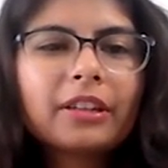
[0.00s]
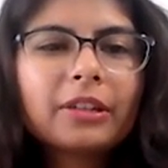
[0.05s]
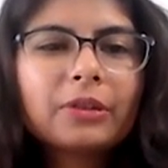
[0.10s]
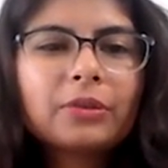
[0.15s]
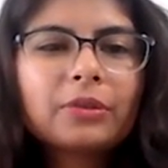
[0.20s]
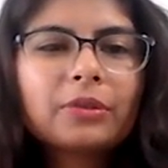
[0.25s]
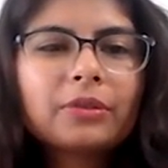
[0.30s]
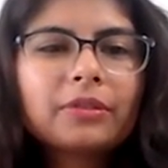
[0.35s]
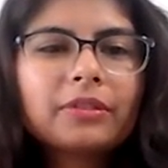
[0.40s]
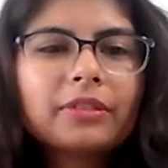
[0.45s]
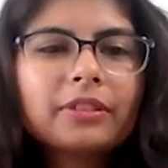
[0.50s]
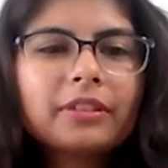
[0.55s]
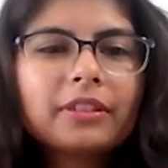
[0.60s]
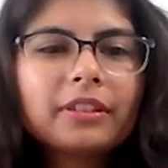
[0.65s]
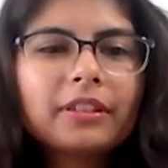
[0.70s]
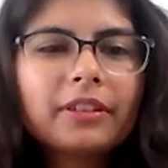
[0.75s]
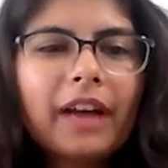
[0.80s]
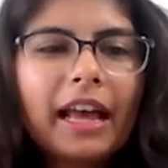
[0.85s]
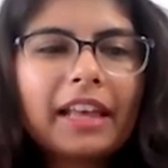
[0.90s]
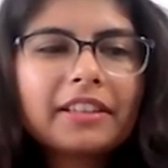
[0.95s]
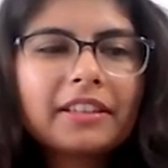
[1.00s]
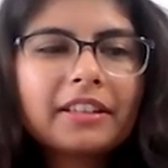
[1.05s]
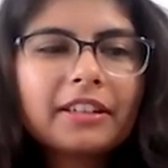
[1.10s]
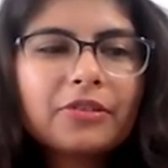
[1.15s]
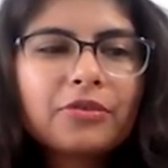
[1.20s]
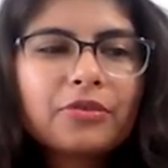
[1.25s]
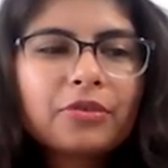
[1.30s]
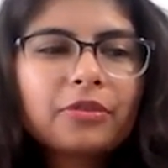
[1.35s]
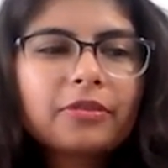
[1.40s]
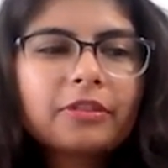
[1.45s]
You as an
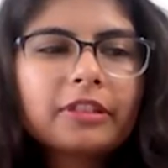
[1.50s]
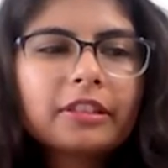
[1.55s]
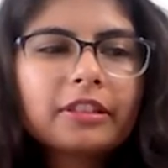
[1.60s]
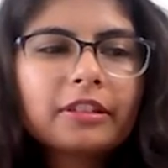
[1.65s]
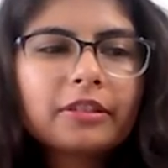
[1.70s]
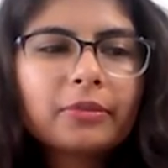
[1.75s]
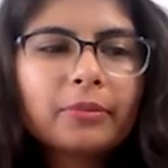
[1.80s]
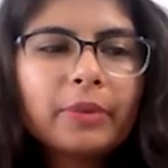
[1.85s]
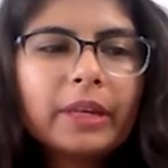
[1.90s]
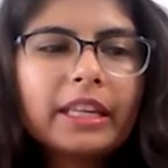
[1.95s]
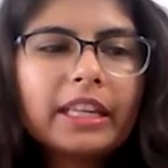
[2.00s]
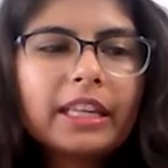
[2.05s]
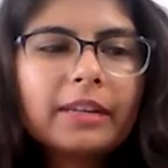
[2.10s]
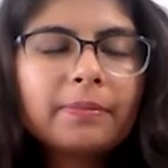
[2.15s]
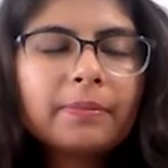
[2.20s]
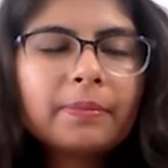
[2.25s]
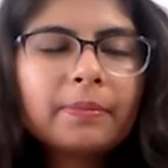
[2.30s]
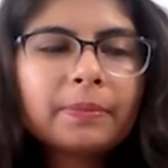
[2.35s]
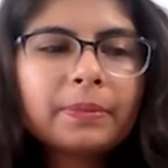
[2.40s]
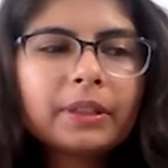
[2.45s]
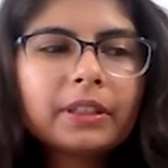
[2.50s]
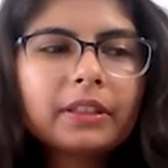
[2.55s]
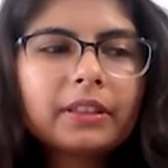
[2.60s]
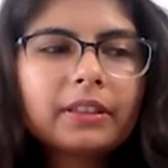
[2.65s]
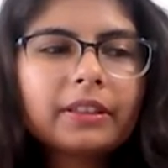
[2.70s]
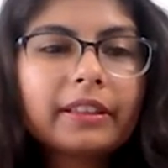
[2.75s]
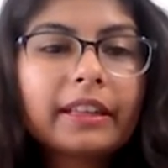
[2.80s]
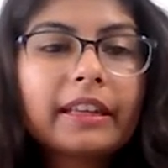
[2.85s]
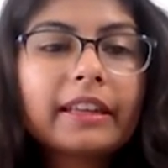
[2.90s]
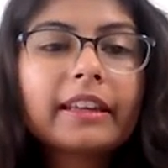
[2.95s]
introvert, we keep
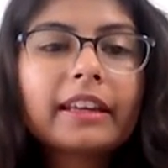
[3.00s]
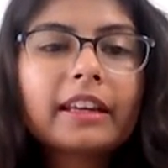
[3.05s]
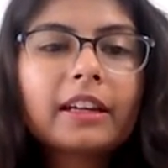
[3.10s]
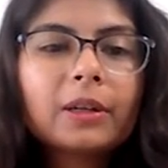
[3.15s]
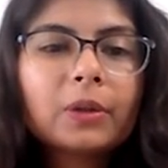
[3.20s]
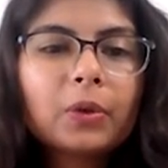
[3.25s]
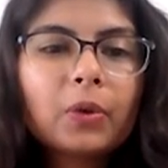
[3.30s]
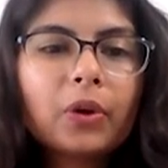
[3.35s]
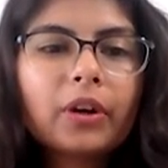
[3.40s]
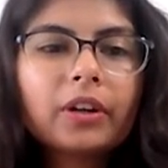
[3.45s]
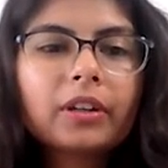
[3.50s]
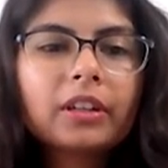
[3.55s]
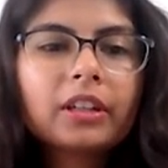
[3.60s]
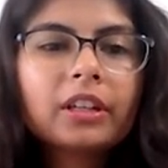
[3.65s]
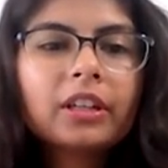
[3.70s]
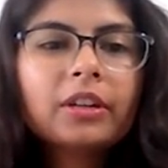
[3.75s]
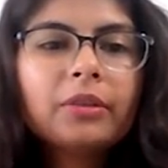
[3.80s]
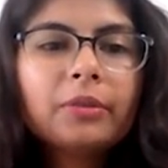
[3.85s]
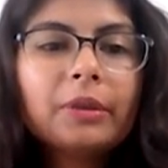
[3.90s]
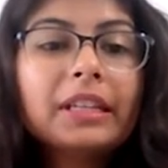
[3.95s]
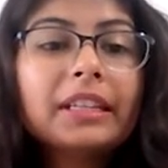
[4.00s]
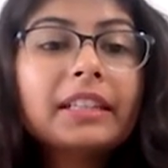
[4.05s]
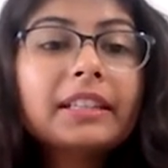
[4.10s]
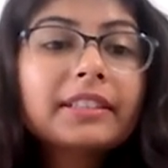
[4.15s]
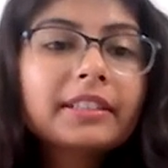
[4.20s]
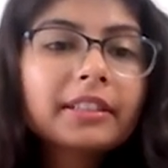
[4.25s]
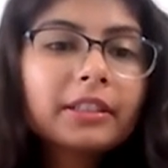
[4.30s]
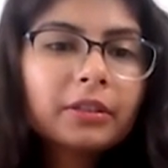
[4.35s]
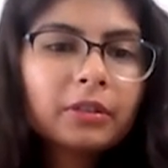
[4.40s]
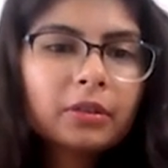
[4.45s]
thinking a lot, we
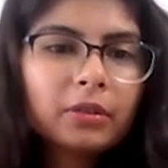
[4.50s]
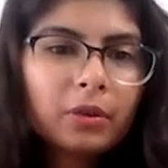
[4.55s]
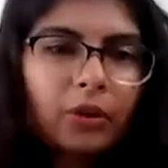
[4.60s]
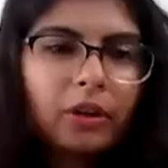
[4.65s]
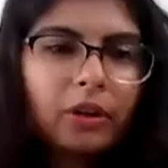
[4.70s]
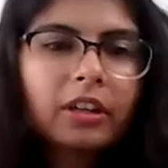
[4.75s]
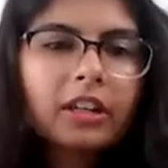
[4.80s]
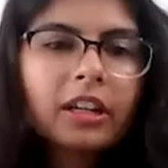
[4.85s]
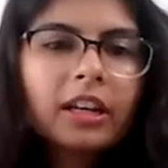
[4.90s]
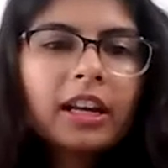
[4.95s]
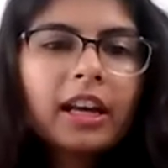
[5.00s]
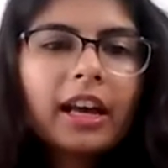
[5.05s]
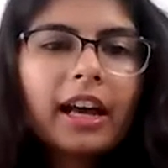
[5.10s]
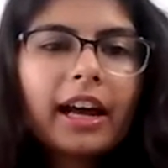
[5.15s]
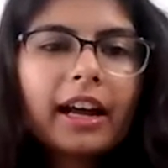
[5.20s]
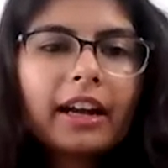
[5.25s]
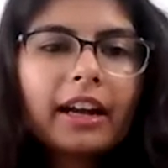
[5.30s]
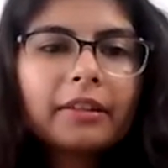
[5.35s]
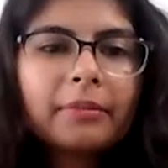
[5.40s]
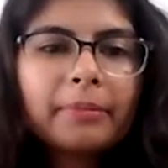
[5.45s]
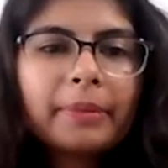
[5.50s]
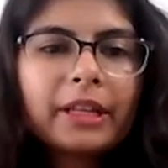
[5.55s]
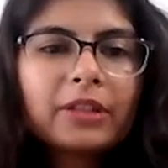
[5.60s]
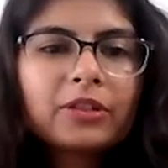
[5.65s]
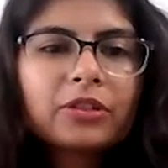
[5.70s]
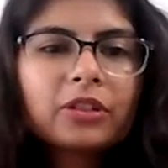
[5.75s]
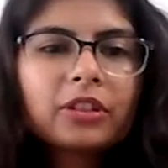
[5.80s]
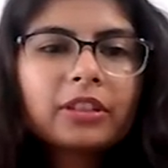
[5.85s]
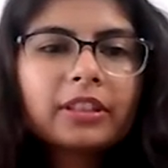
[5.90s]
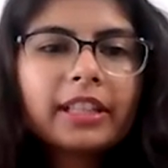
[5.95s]
listen a lot, and
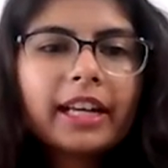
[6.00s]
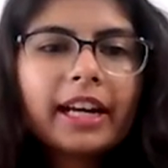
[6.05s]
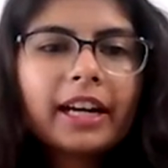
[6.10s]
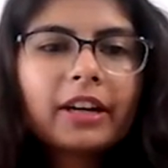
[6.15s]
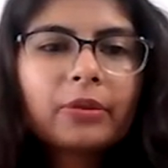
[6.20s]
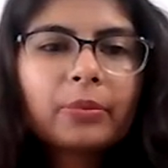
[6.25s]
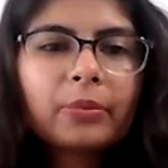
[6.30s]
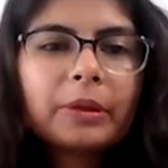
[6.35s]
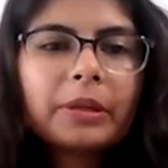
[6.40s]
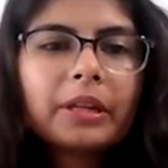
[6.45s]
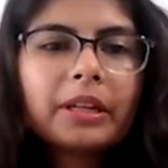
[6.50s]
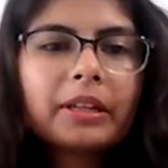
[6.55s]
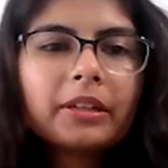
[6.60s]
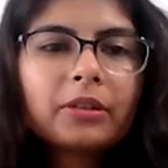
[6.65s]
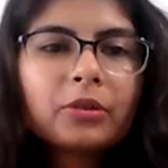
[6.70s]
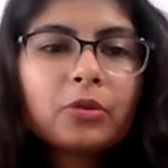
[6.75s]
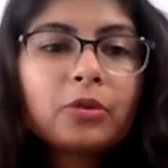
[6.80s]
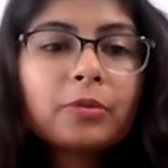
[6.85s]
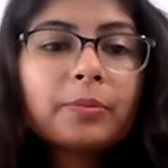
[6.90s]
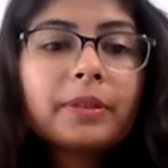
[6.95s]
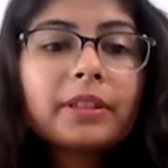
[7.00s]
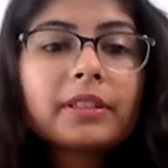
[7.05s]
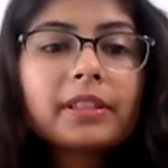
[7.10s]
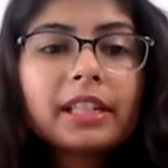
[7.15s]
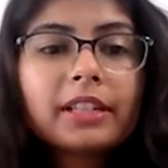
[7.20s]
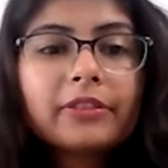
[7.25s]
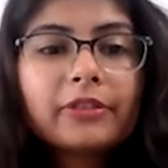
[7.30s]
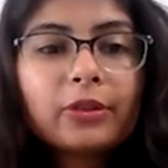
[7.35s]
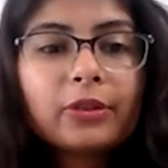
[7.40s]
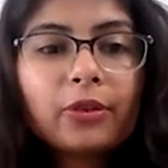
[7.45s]
based on that, we do
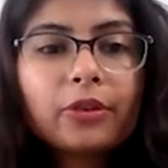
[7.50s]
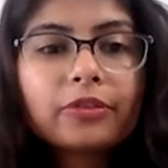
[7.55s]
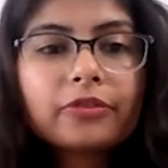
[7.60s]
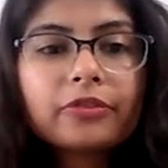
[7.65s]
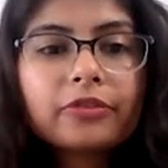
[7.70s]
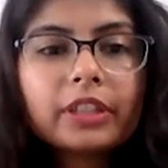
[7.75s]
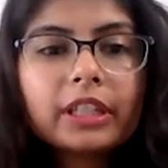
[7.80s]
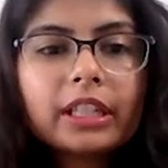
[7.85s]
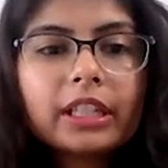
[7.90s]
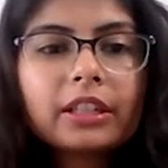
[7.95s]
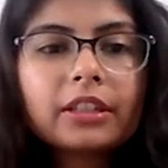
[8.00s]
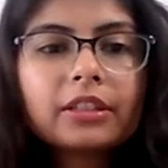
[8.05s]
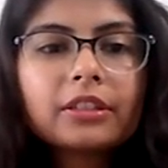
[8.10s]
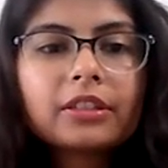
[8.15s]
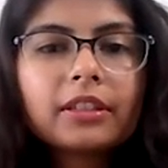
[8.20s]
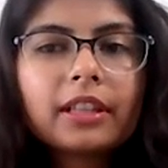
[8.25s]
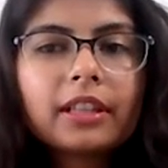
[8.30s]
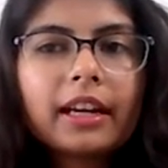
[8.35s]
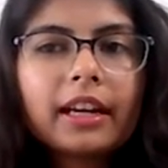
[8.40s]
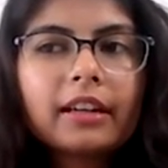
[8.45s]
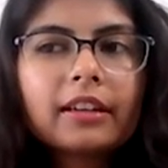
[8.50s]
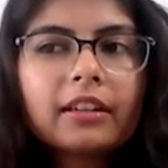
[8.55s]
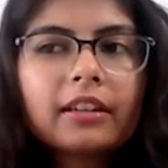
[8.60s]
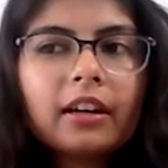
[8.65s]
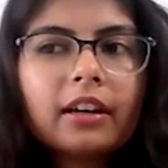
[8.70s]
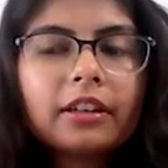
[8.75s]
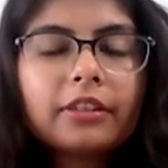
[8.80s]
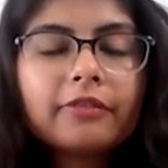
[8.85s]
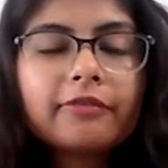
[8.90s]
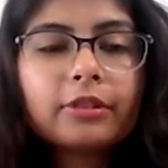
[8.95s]
perceive a lot of things that
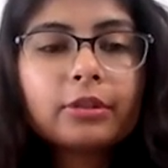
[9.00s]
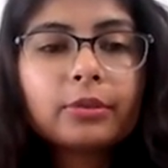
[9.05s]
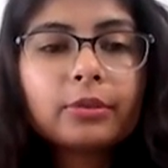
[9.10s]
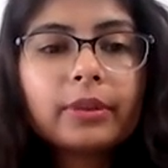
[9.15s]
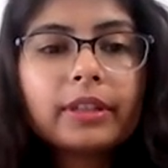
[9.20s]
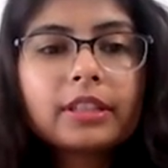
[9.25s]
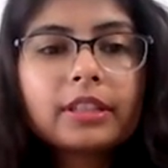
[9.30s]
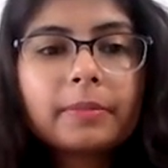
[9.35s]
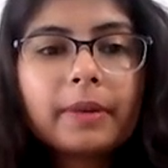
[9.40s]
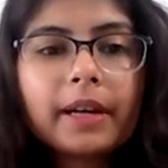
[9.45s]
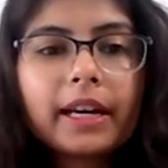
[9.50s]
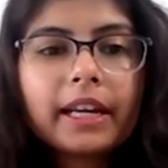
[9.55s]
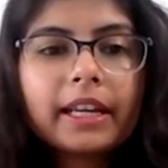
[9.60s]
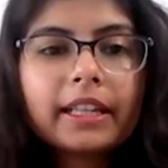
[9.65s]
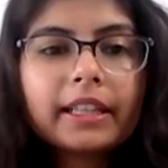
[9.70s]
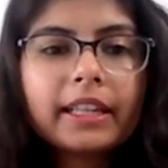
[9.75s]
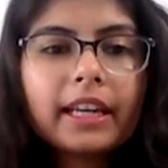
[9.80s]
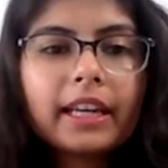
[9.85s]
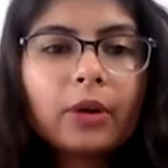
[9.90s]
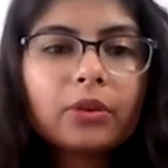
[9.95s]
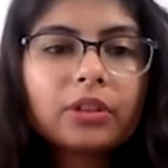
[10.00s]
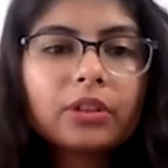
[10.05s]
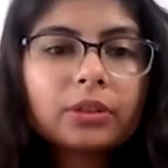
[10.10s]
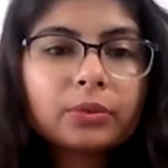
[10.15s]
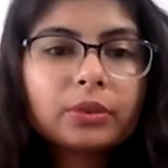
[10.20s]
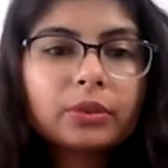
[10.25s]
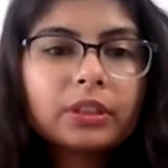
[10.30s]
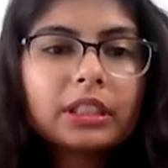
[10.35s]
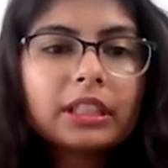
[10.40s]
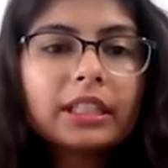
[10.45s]
are influenced by the outer
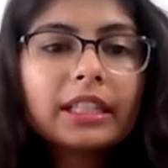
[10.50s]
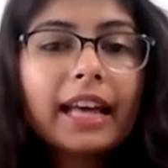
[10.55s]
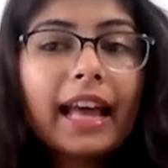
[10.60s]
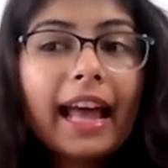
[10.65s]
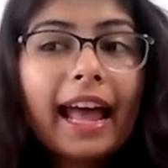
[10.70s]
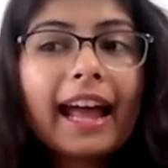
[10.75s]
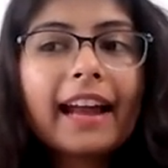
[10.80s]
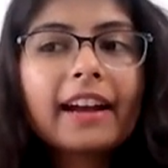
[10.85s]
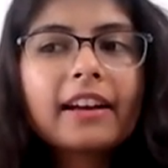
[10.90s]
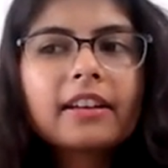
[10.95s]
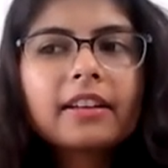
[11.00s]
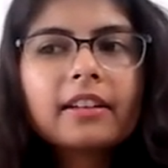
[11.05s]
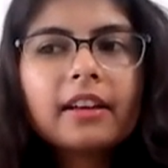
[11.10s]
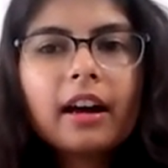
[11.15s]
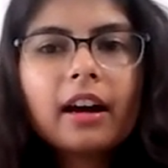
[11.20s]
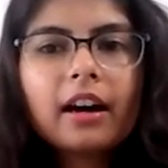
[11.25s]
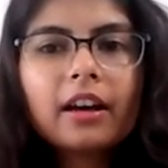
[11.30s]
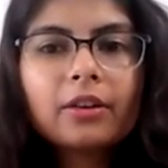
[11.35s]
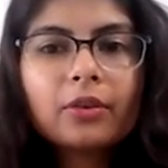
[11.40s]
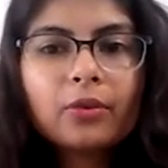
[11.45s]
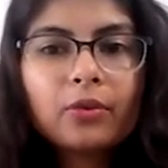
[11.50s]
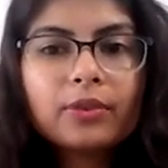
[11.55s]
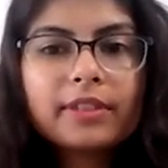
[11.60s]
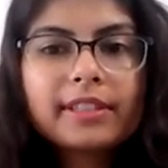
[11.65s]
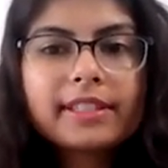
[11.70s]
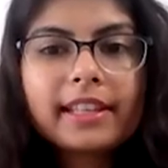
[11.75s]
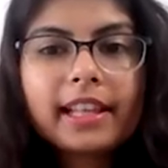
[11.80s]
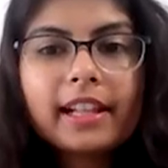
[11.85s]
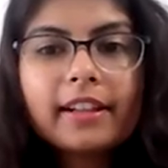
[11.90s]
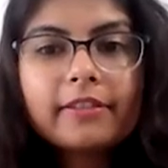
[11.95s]
world and our own
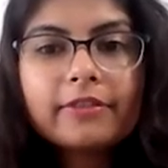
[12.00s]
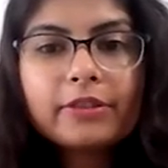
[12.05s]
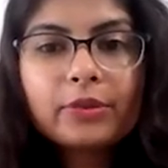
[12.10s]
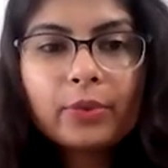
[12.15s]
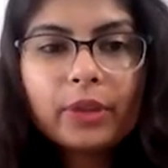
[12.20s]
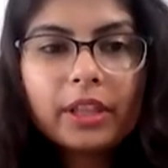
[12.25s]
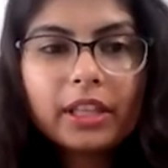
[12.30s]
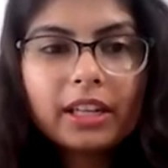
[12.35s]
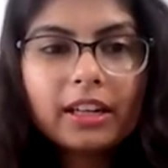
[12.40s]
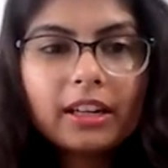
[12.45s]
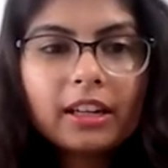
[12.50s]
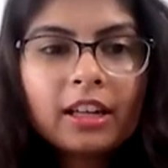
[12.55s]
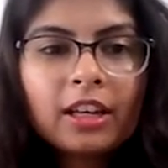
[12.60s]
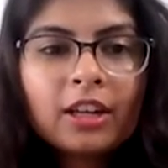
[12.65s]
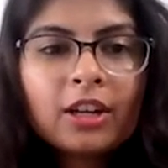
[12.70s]
selves within.